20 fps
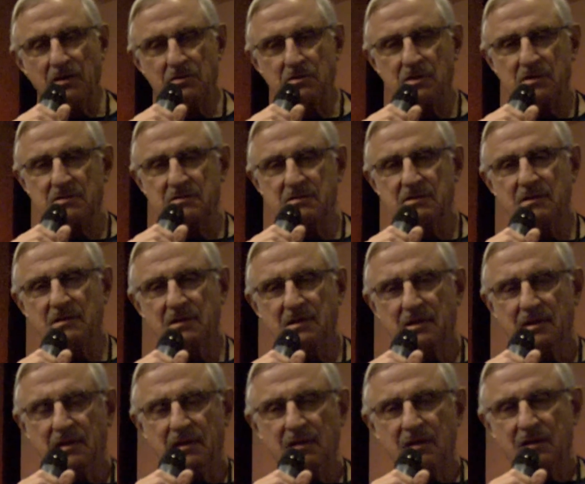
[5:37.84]
hundreds.
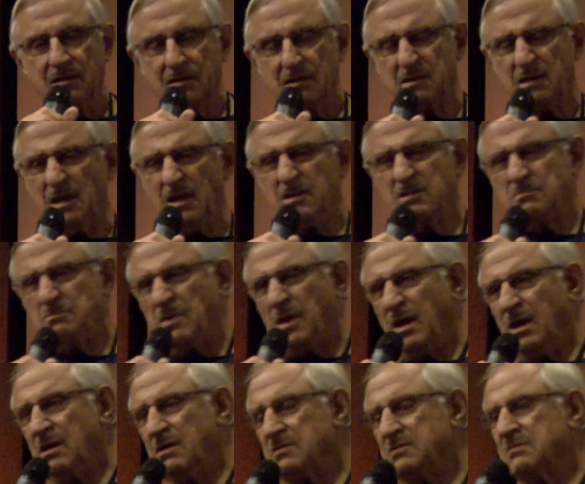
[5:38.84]
And each
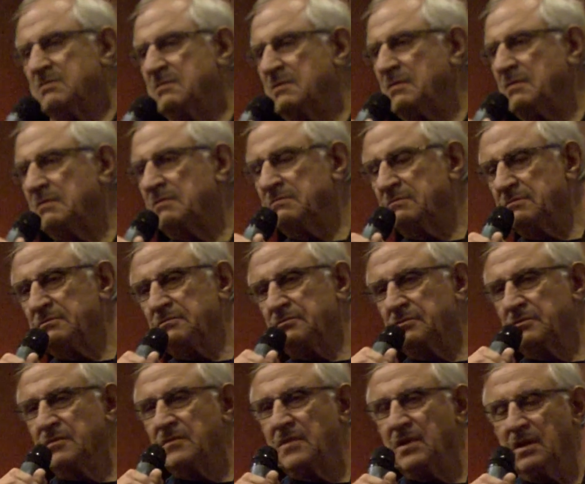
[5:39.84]
page
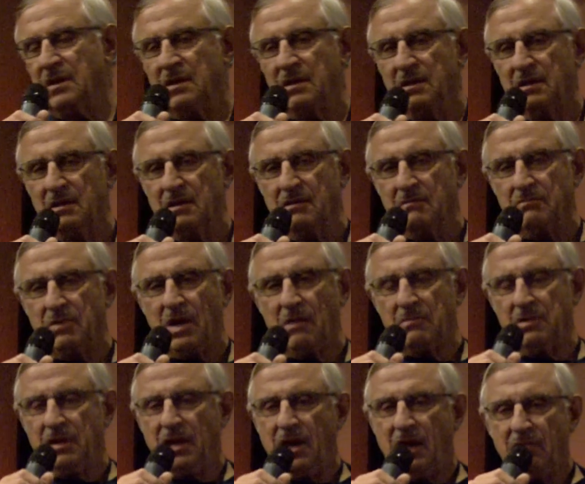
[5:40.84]

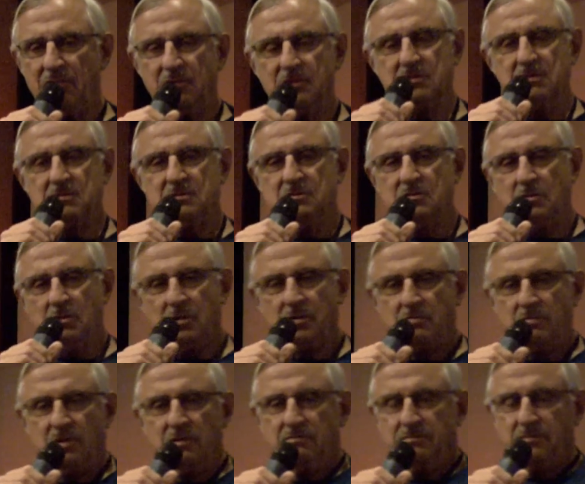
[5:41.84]
probably averages two or
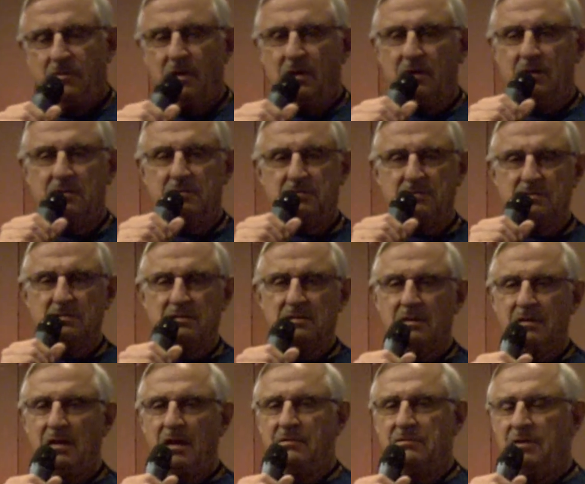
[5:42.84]
three fonts.
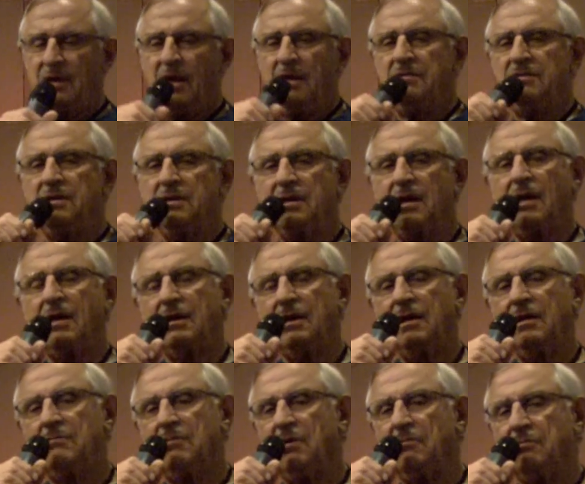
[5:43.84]
I, th- I think I
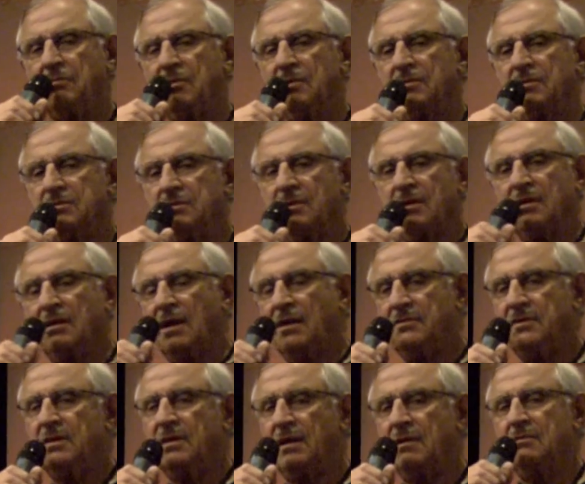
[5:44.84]
came up with, uh,
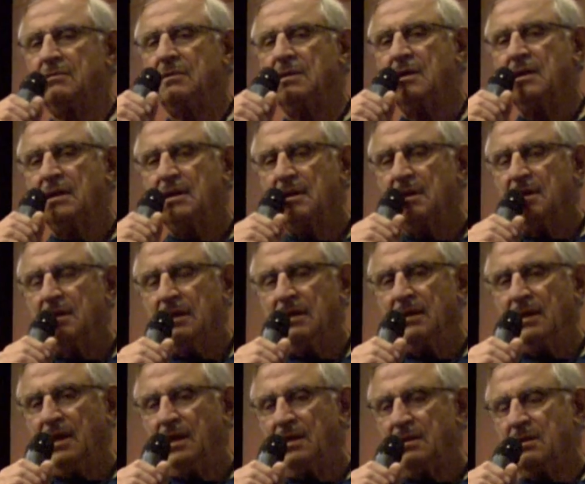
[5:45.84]
I think
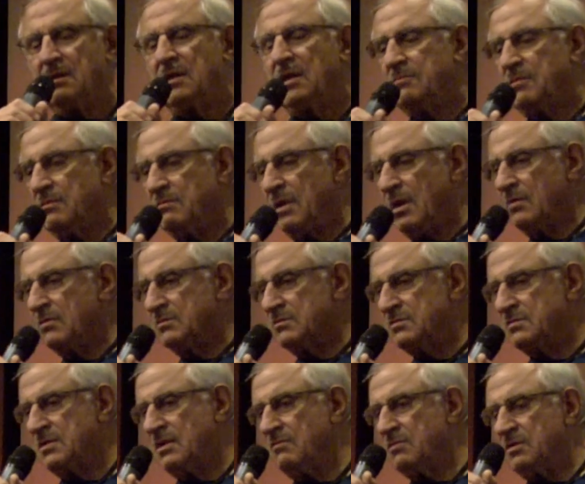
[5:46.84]
I ended up about
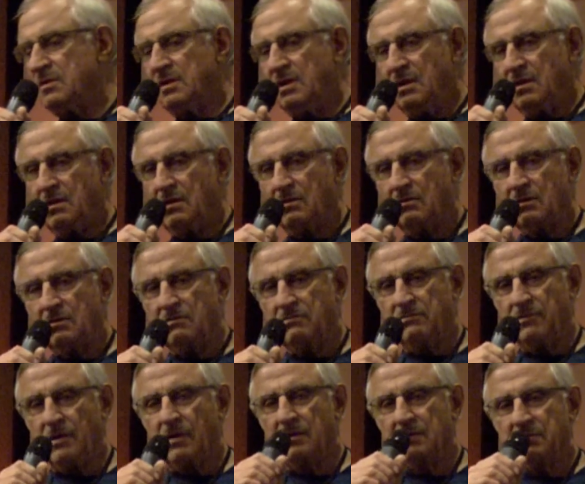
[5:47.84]
1,700
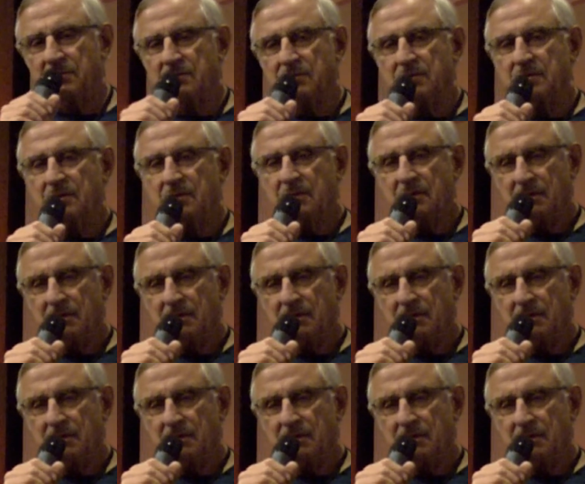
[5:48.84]
fonts.